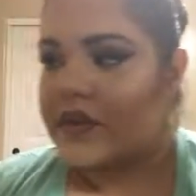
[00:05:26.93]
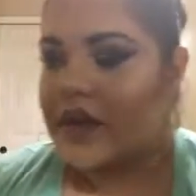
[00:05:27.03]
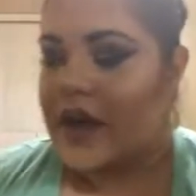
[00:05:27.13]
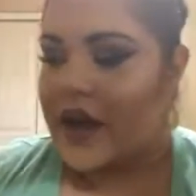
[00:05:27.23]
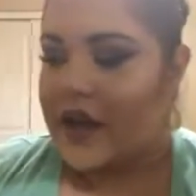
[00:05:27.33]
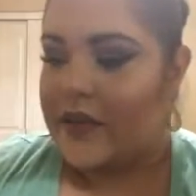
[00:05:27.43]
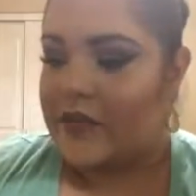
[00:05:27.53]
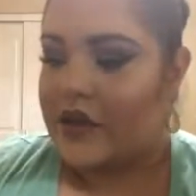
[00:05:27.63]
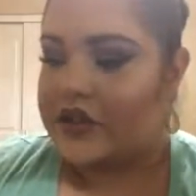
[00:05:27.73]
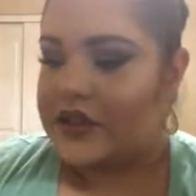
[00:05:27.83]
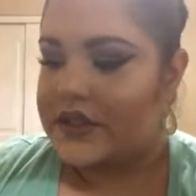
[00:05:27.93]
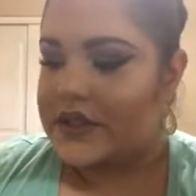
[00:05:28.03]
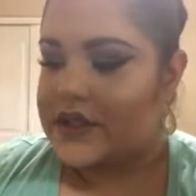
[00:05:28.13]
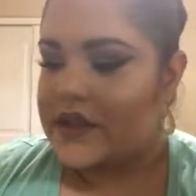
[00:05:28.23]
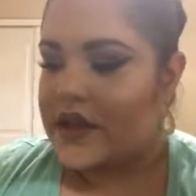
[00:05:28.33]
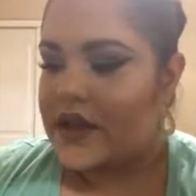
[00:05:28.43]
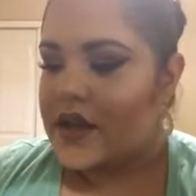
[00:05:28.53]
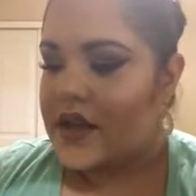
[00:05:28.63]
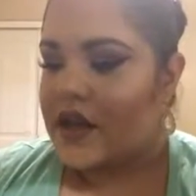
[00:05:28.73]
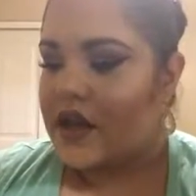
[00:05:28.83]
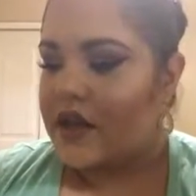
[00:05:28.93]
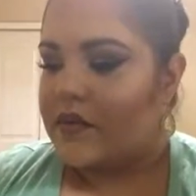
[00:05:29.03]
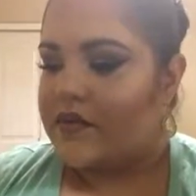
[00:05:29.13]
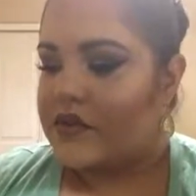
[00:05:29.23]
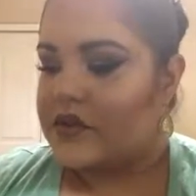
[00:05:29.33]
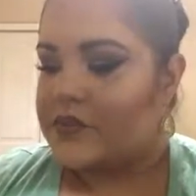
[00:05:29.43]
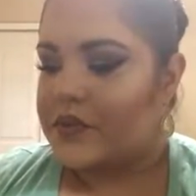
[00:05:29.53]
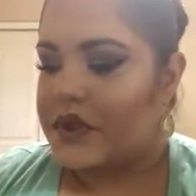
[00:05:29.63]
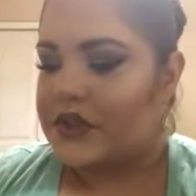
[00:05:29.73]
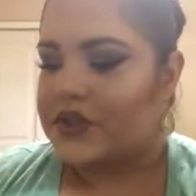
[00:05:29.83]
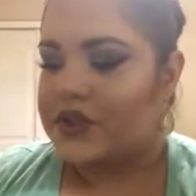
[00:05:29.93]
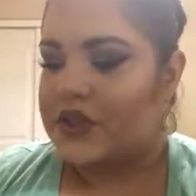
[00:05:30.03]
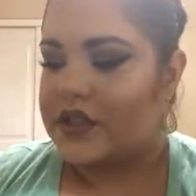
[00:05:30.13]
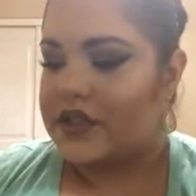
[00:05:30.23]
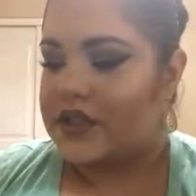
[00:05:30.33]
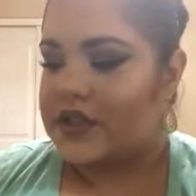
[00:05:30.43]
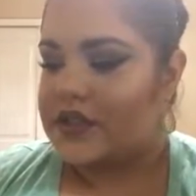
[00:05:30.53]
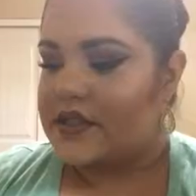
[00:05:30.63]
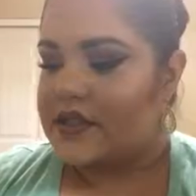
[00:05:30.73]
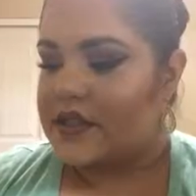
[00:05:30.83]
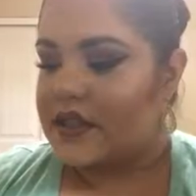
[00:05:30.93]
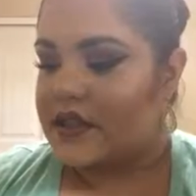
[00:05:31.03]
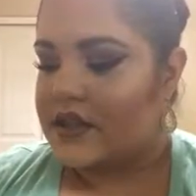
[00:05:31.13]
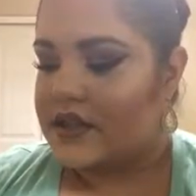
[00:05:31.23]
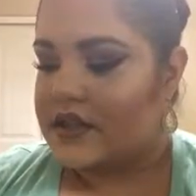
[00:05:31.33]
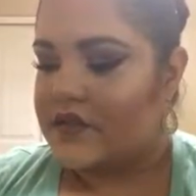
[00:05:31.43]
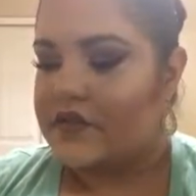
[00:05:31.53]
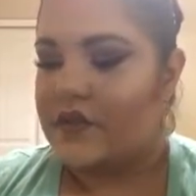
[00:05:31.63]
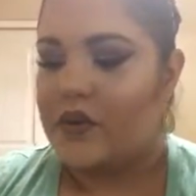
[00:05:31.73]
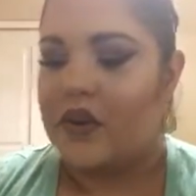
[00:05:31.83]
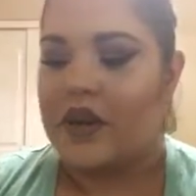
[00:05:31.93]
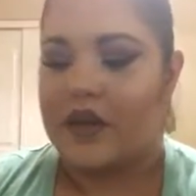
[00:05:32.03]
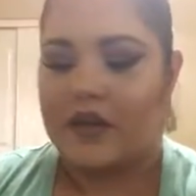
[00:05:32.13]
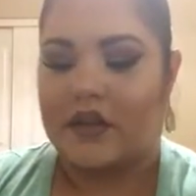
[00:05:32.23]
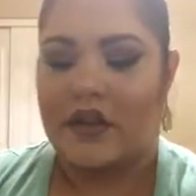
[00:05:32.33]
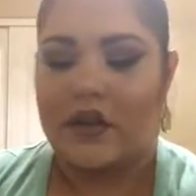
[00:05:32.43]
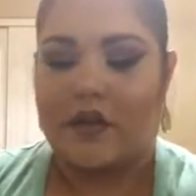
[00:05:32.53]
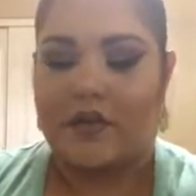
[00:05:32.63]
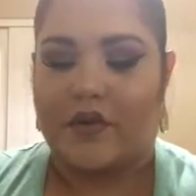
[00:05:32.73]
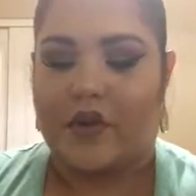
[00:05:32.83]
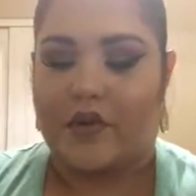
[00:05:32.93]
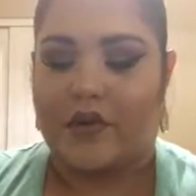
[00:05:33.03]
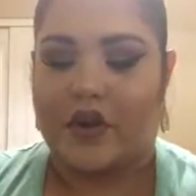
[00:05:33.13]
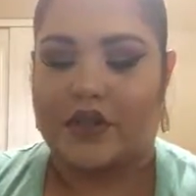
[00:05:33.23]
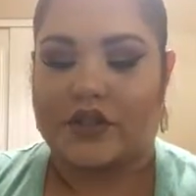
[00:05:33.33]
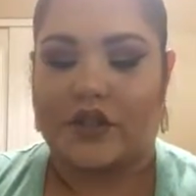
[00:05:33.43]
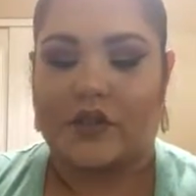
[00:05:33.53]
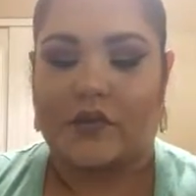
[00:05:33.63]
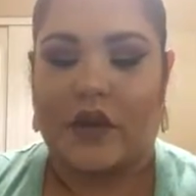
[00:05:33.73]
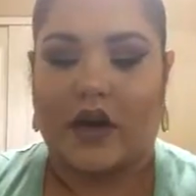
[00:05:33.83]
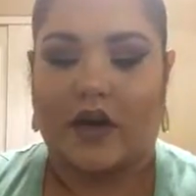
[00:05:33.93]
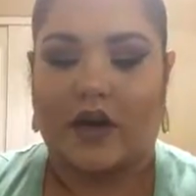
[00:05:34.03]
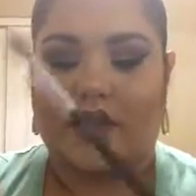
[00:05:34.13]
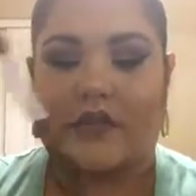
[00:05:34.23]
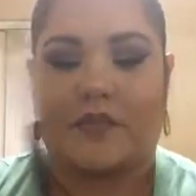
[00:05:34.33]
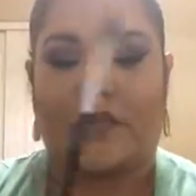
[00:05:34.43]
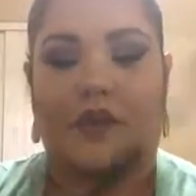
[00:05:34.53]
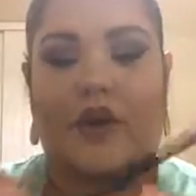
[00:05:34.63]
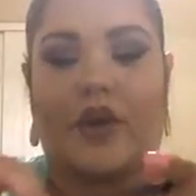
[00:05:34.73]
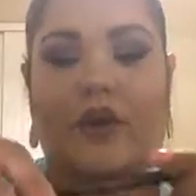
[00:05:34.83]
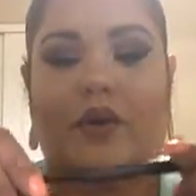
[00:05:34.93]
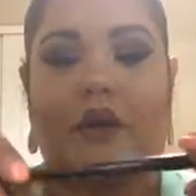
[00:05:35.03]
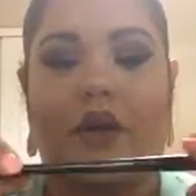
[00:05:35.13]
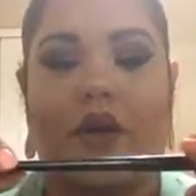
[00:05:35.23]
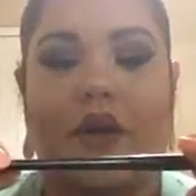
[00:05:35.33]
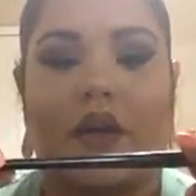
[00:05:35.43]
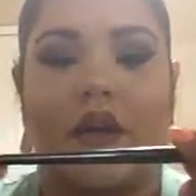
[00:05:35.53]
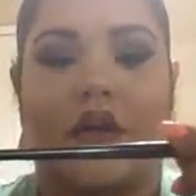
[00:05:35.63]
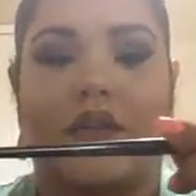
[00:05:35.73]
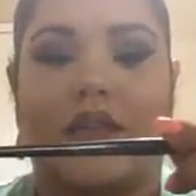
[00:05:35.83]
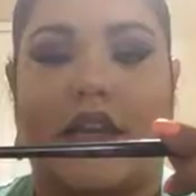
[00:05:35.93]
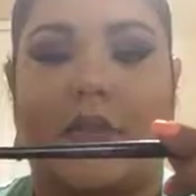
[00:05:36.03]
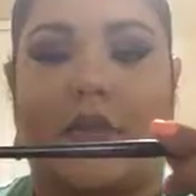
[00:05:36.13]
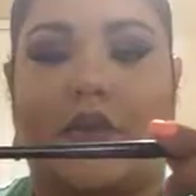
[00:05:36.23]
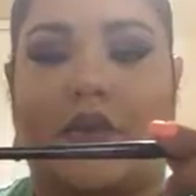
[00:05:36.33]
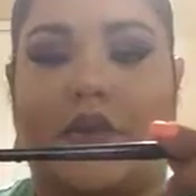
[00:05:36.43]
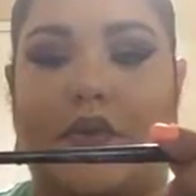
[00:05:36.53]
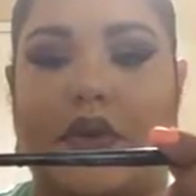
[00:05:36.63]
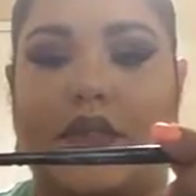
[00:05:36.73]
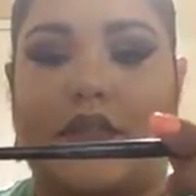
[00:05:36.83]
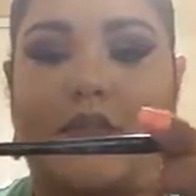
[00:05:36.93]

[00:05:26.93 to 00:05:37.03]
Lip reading: the eye brushes. First brush is the Sephora Pro brush as well. It's the Pro Tapered Crease